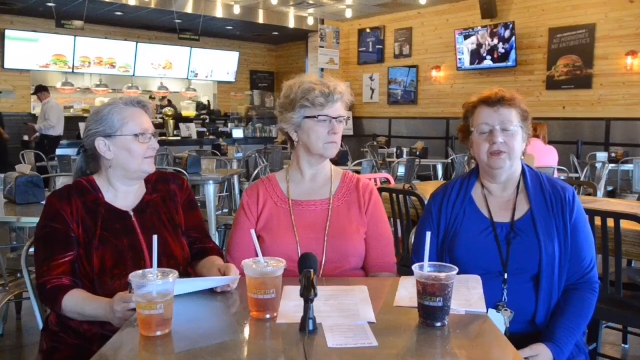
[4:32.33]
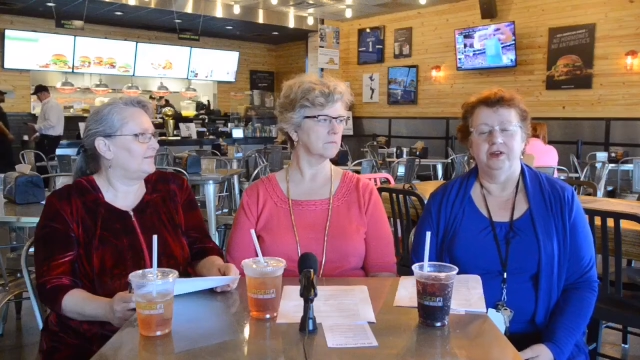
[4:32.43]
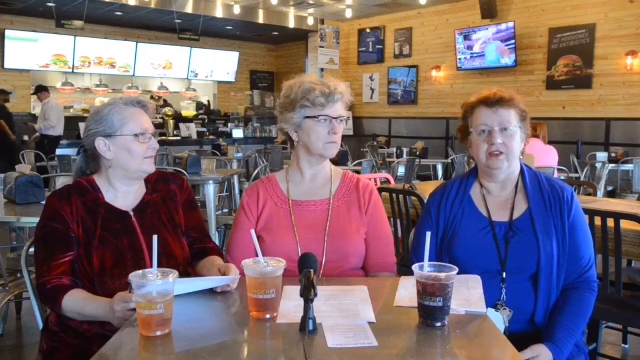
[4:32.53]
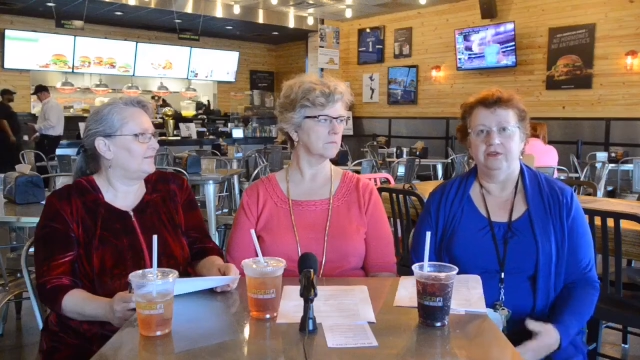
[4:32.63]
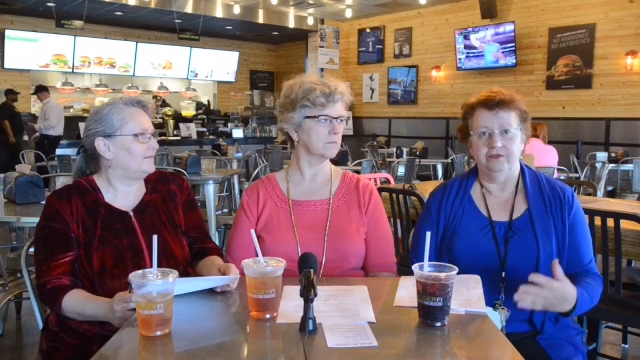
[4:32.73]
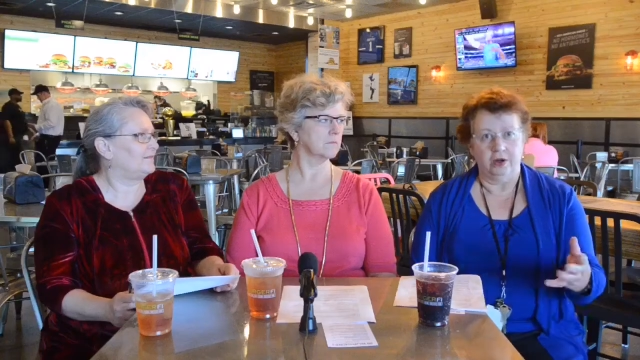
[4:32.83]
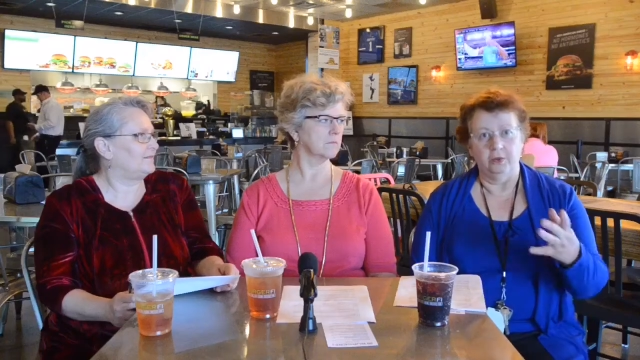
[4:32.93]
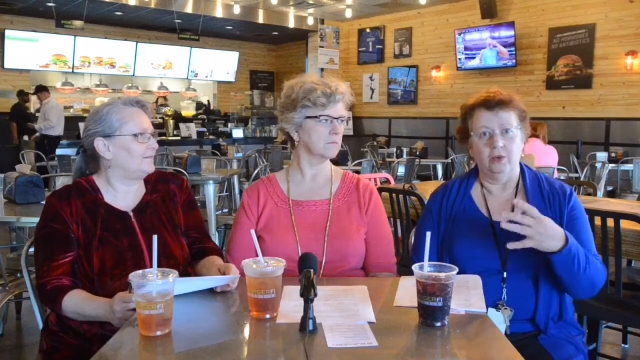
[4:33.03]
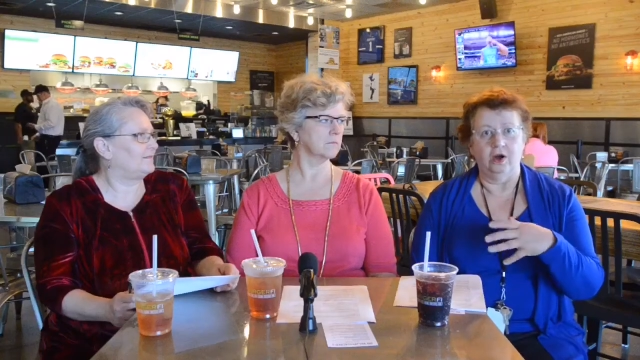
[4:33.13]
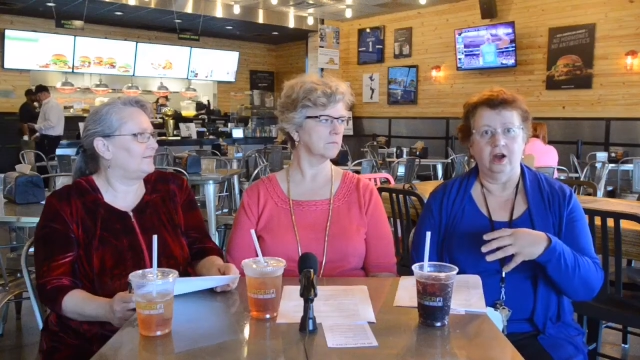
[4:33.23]
Speaker 1: and it's a fun
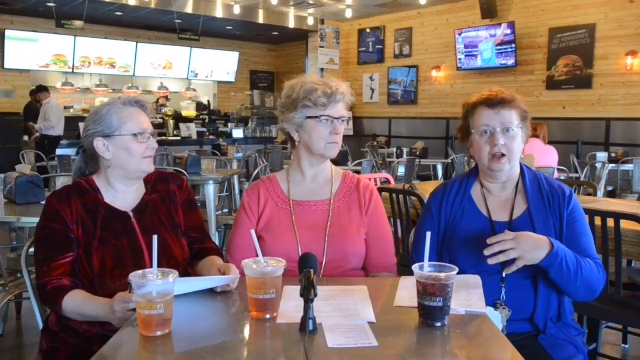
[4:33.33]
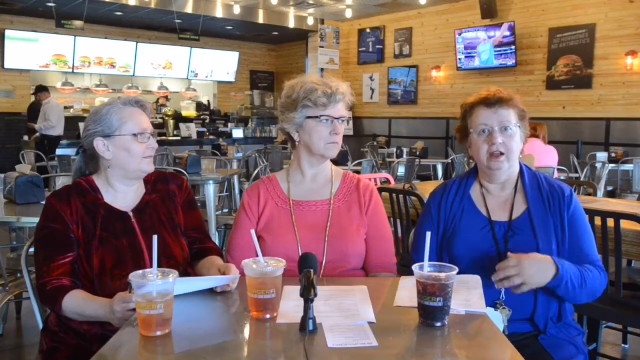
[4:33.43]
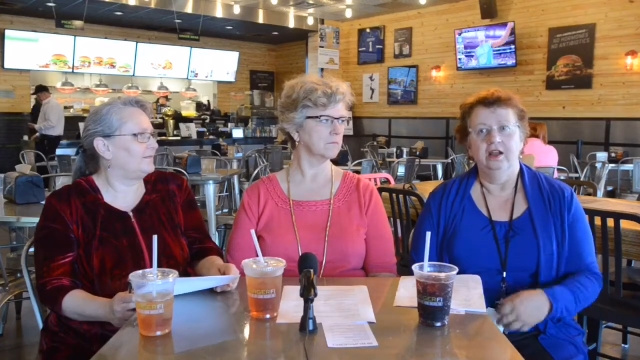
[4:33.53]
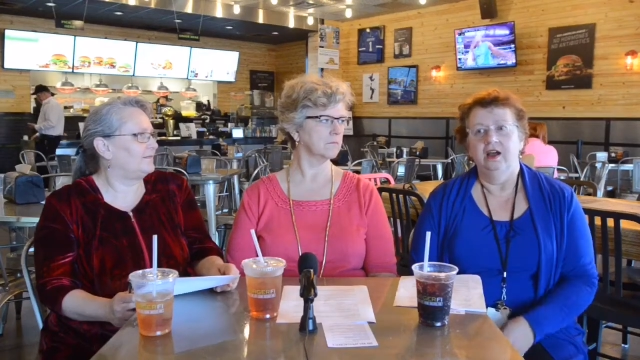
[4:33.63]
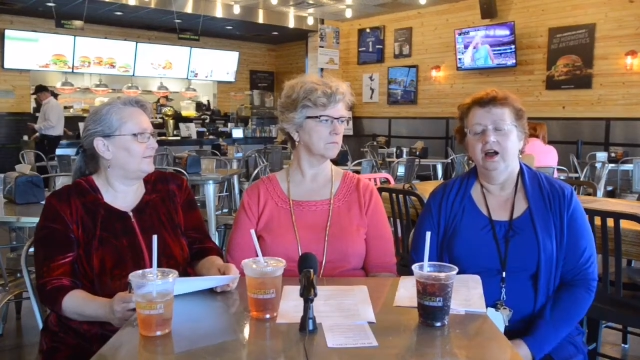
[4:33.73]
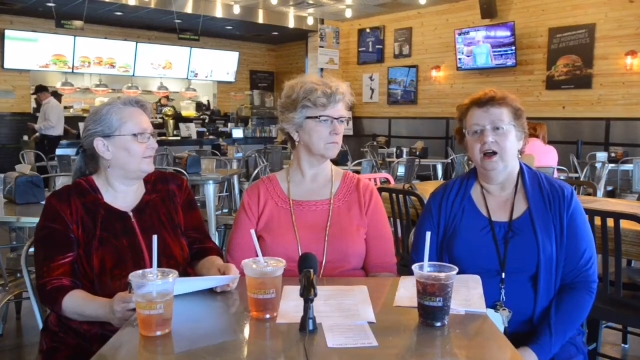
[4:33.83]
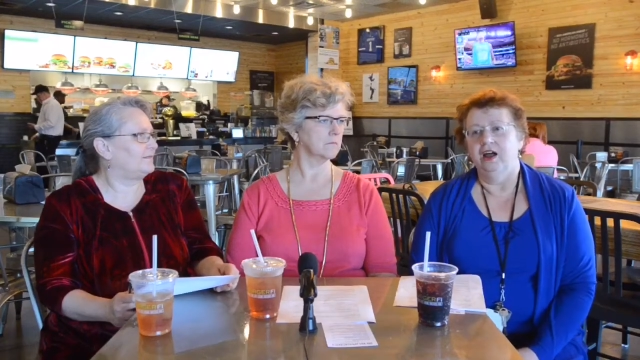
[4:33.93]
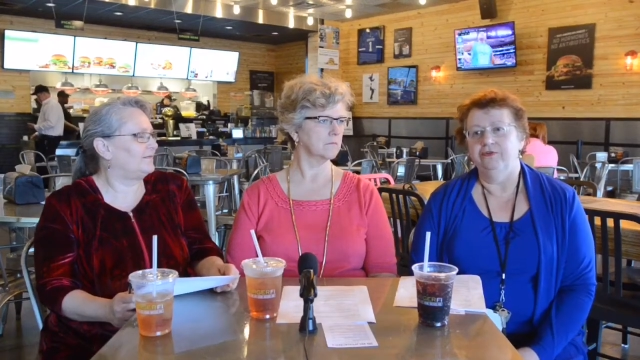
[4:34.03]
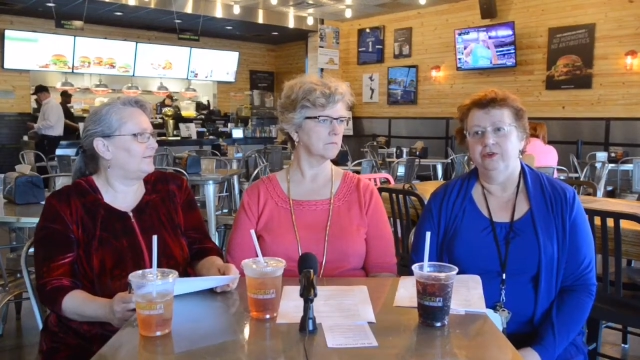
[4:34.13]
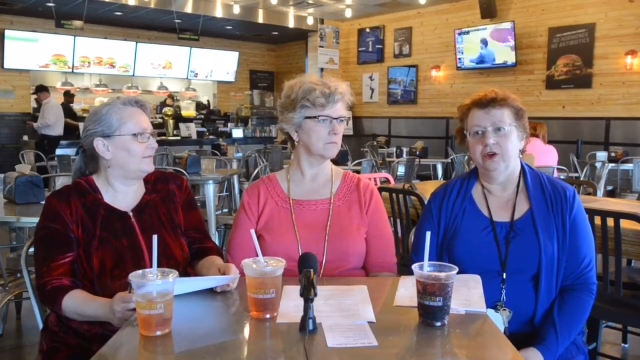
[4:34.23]
walk
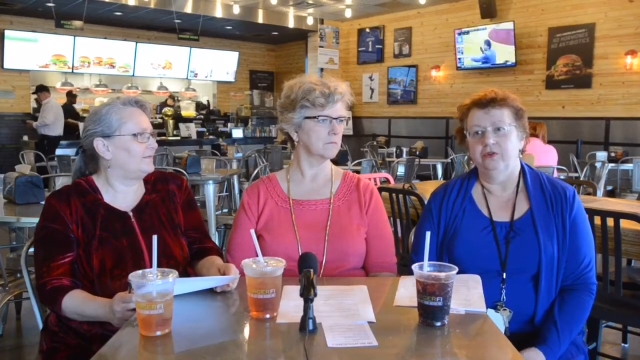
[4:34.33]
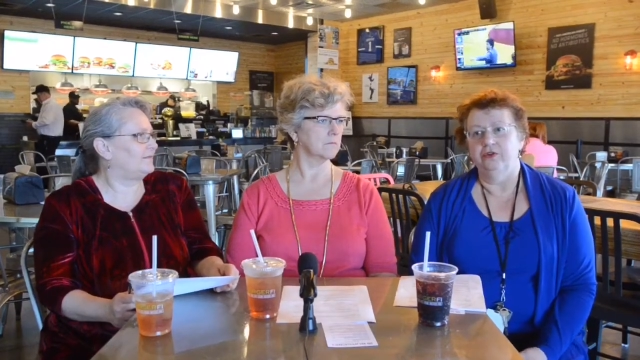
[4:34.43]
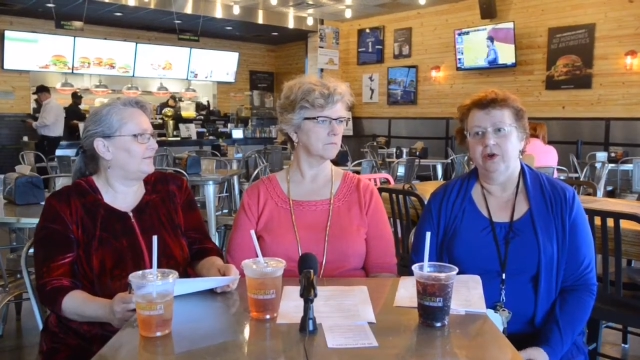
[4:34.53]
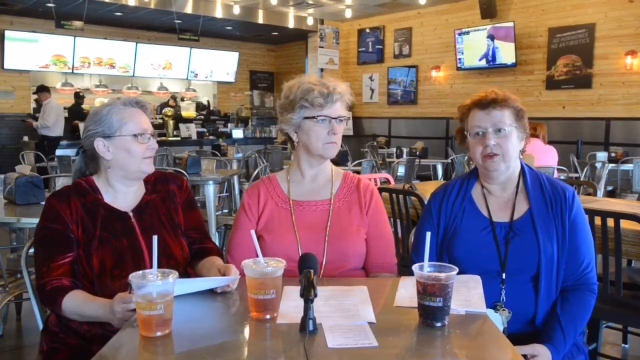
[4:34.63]
if you go into a